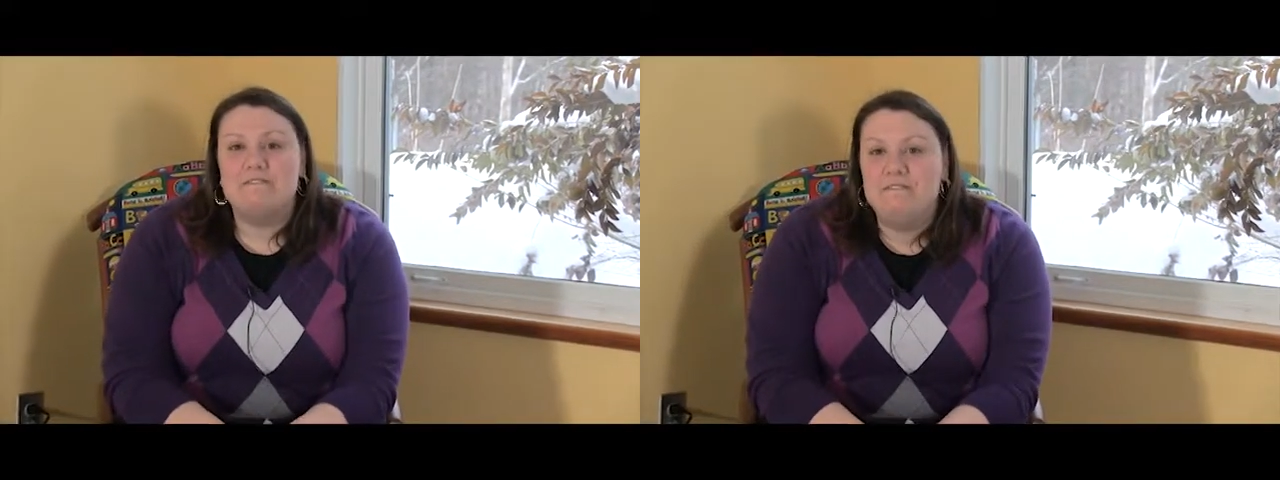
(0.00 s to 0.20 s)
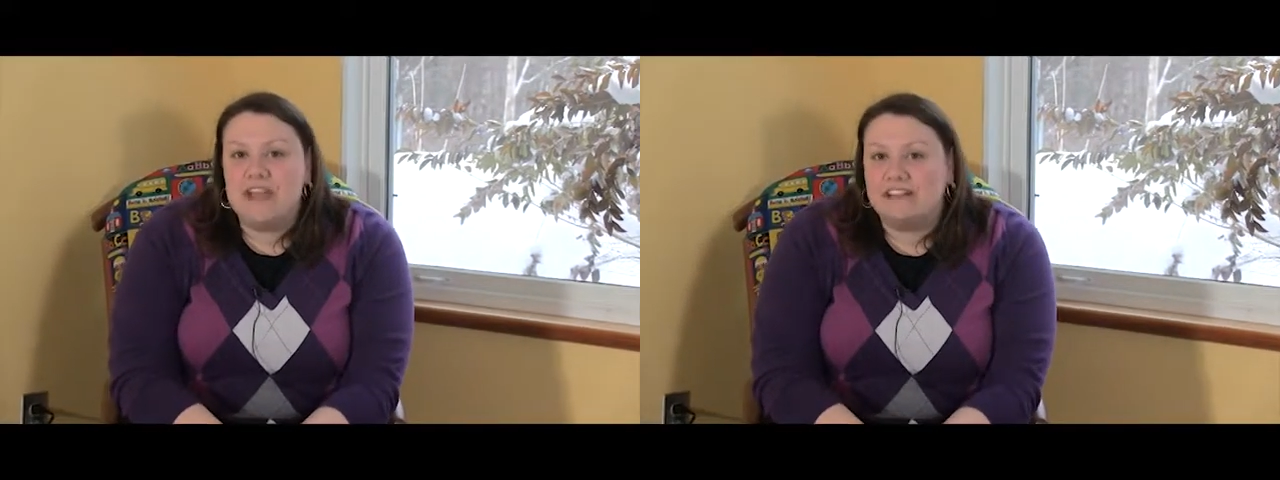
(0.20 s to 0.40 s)

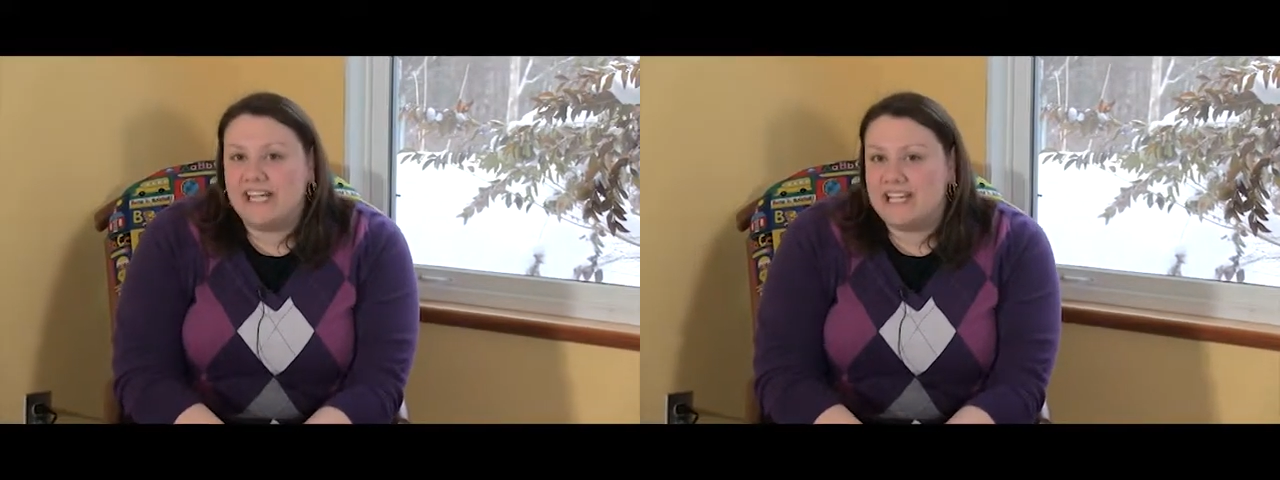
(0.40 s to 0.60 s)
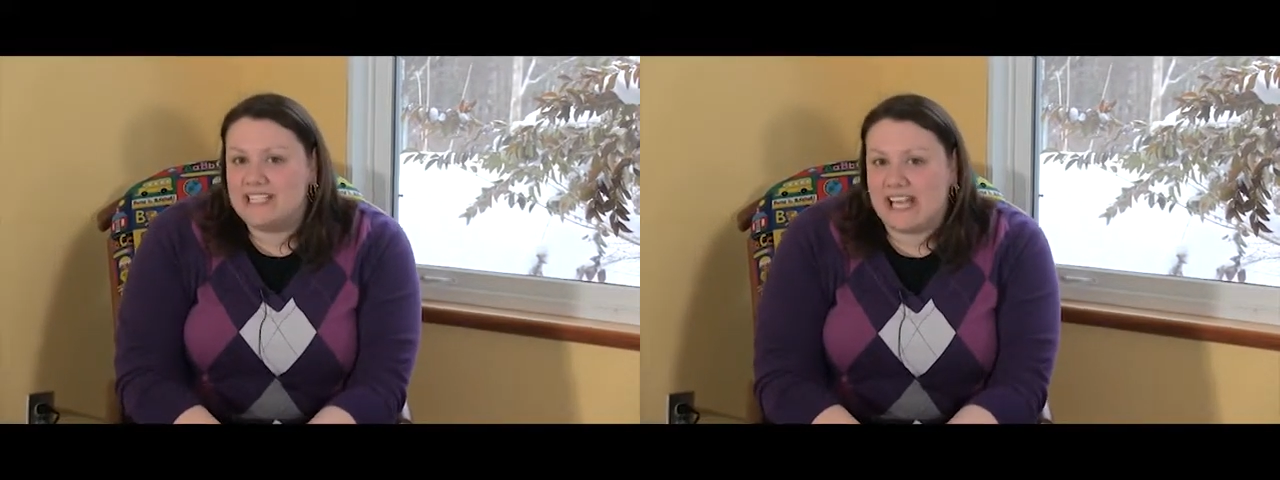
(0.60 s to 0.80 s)

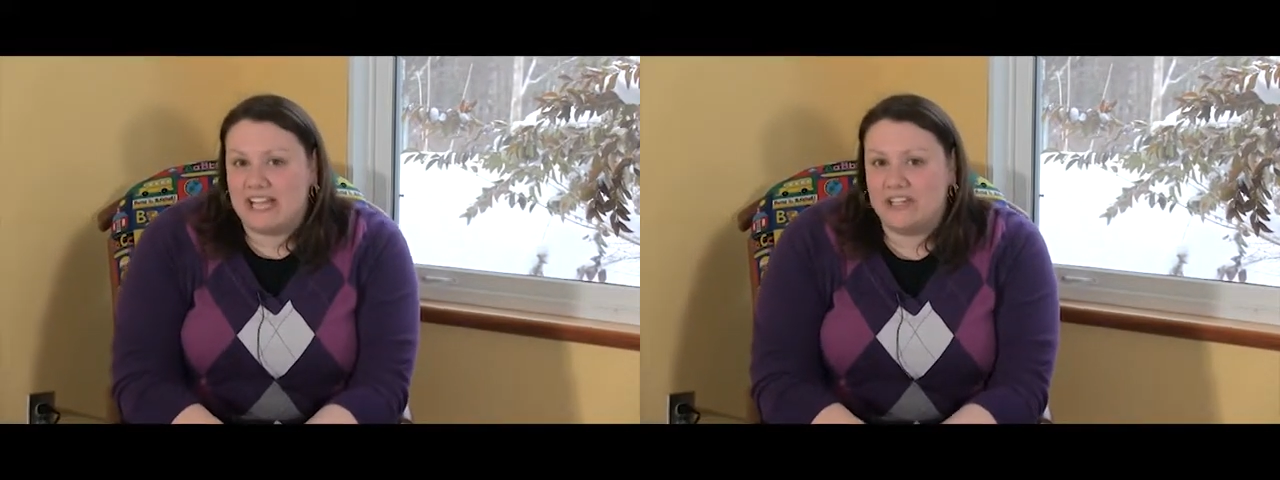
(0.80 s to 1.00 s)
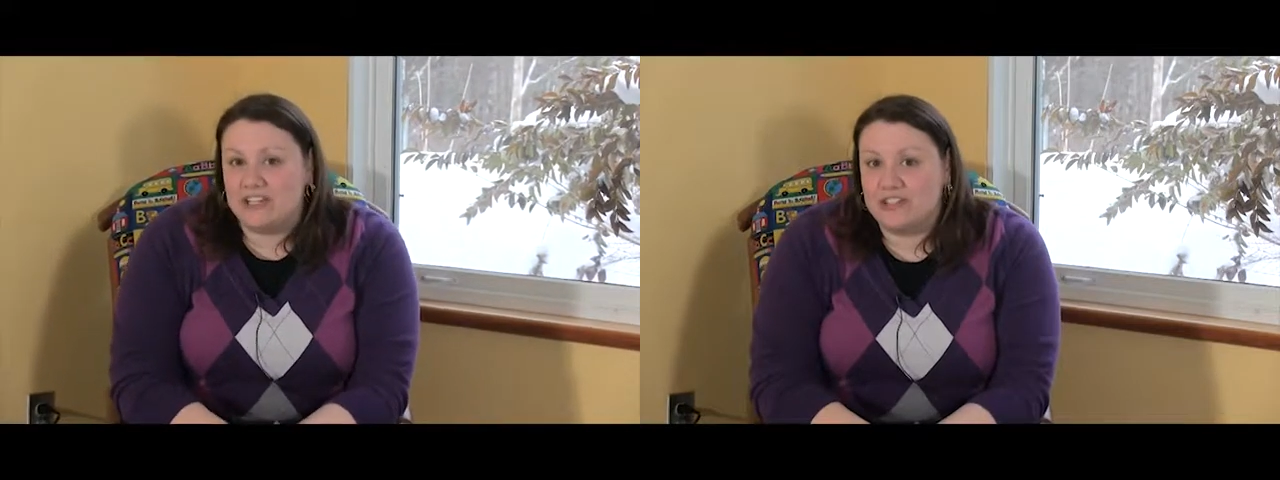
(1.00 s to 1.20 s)
very
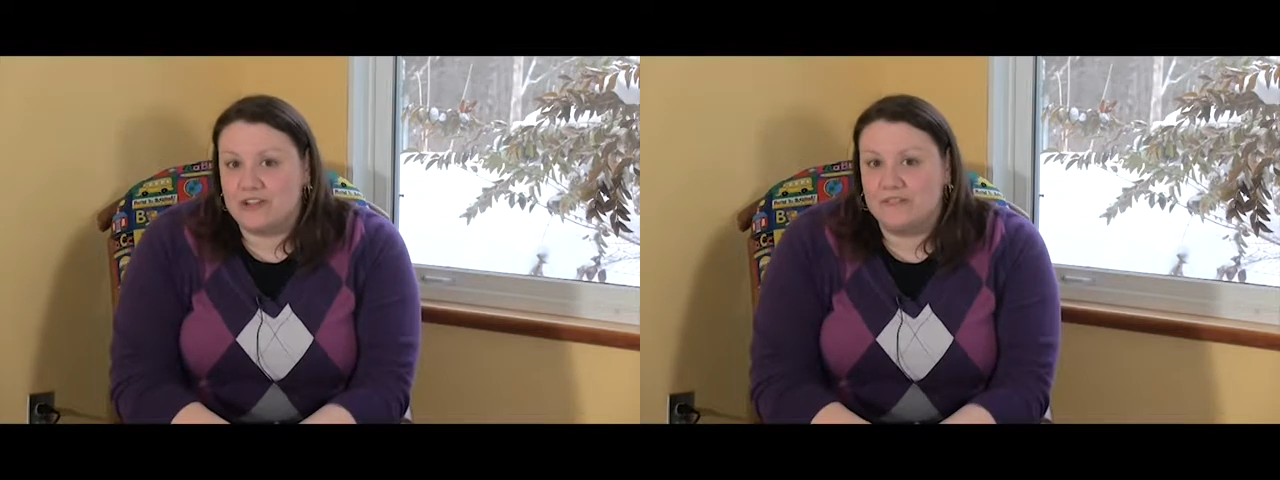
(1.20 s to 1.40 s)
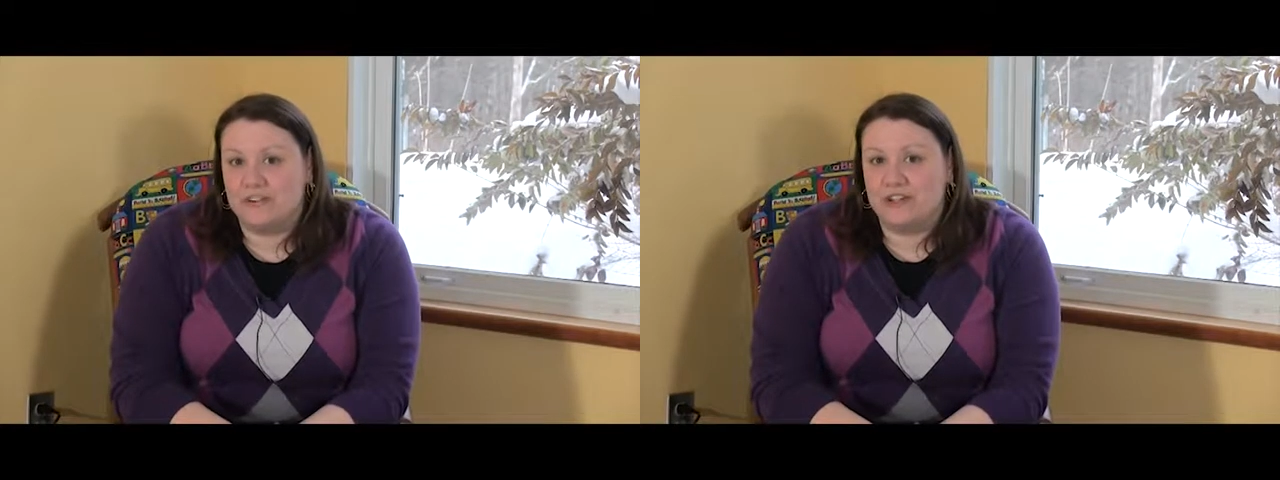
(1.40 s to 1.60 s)
exciting
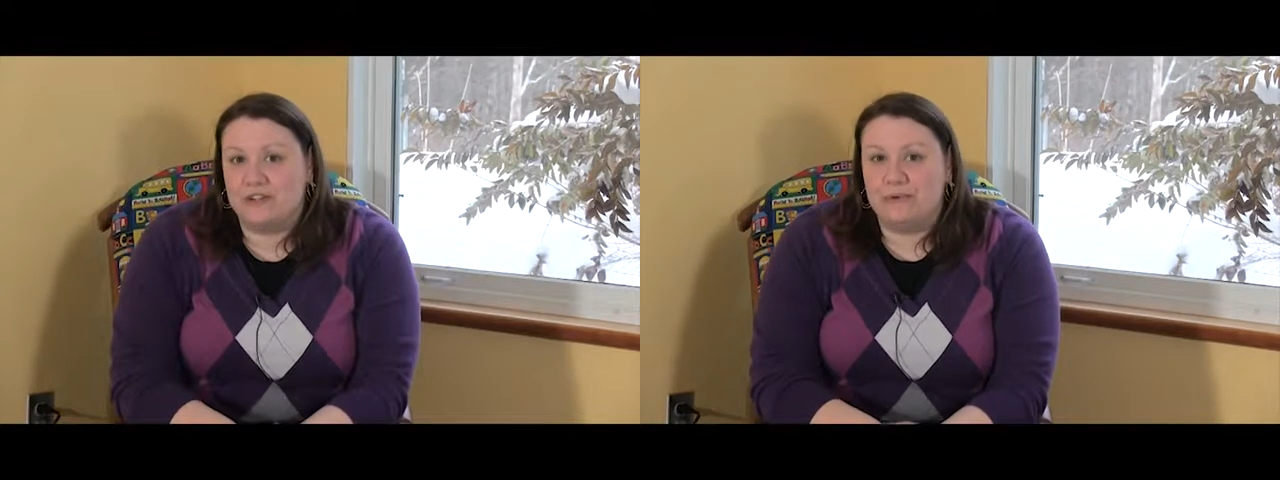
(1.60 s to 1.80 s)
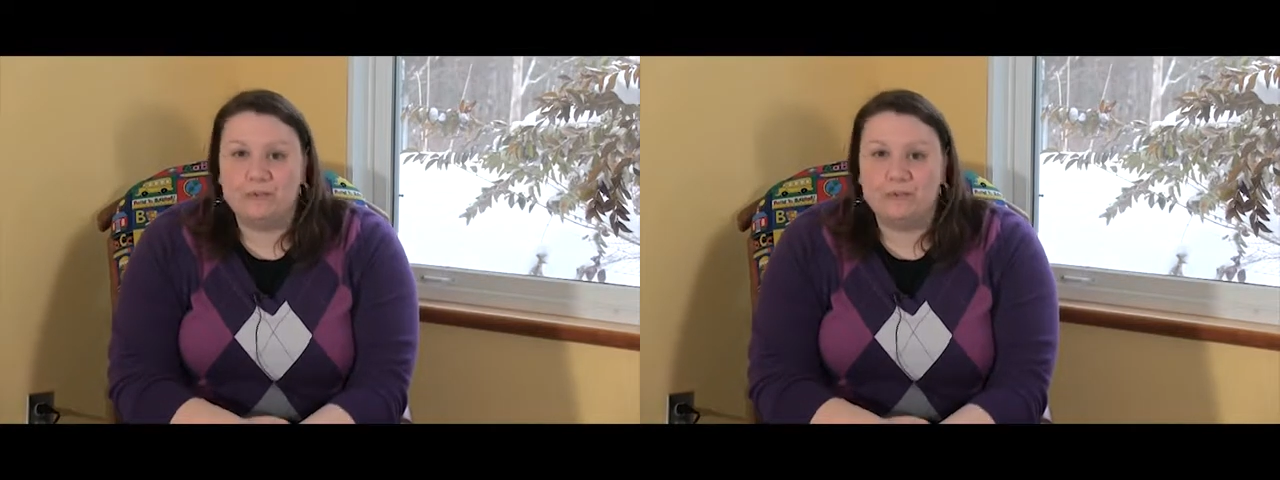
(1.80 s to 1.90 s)
show for you.